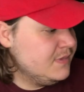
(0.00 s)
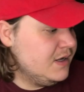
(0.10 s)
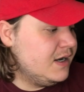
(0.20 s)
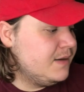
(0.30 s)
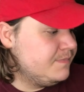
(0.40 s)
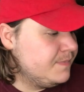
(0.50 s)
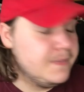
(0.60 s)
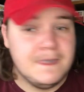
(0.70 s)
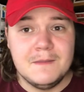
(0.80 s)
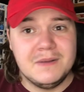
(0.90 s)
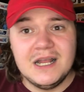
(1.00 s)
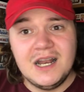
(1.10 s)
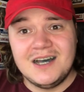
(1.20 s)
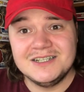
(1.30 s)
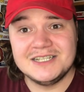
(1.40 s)
but it
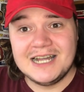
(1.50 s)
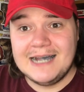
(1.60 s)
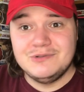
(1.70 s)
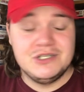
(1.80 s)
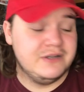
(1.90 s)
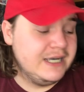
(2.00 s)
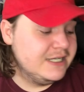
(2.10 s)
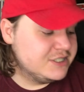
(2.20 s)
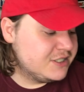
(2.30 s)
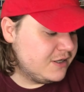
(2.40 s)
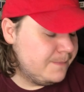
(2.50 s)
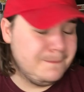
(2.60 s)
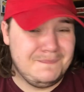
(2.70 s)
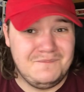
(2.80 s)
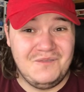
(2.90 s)
lasted absolutely ages, like
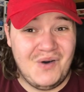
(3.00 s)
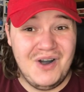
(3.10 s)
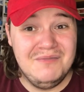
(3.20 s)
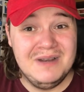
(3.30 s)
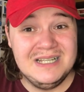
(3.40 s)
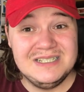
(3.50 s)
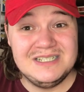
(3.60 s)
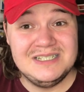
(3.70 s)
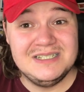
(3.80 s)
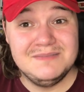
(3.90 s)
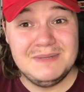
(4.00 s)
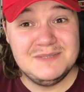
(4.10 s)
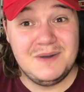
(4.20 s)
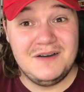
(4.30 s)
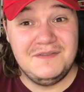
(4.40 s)
5 minutes,
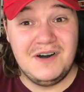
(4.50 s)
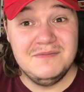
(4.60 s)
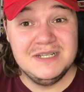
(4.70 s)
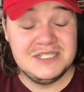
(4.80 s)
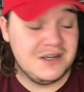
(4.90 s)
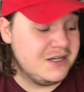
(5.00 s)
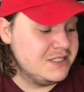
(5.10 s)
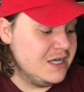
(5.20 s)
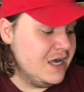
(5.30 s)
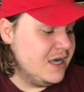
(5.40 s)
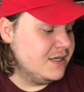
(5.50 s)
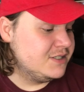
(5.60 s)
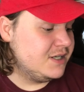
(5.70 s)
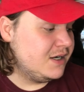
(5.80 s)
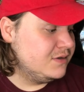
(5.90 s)
best part of 5 minutes, guys.
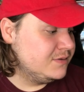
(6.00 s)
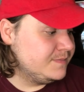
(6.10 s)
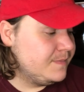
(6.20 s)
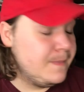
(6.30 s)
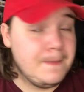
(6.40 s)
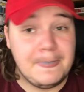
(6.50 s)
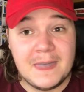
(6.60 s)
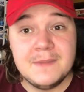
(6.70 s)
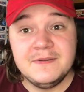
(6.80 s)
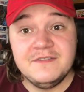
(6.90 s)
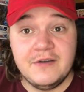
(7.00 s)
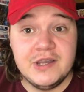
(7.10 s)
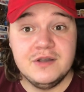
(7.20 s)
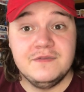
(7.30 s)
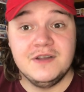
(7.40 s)
So that'd be very
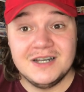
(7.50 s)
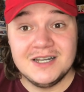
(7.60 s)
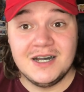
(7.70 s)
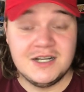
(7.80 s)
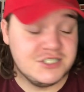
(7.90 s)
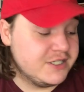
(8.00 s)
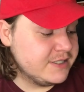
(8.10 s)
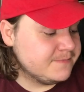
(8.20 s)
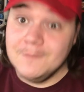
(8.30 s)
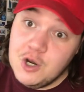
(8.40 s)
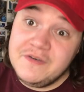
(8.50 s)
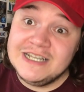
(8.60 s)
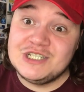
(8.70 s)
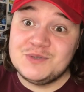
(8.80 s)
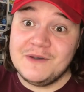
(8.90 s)
good for like a car journey.
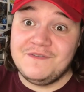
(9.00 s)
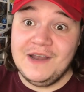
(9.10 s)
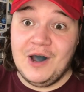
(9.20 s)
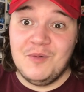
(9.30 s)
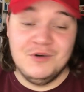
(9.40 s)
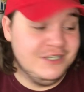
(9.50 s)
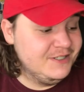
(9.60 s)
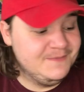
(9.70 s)
Moving swiftly onward,